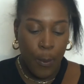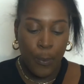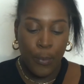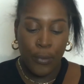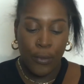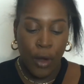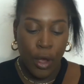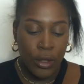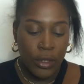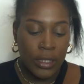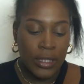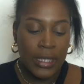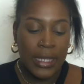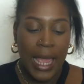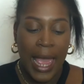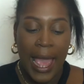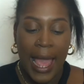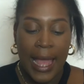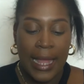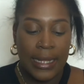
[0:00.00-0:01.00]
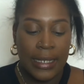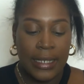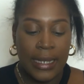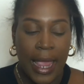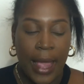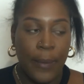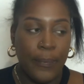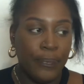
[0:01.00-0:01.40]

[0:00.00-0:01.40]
bronze, and yeah,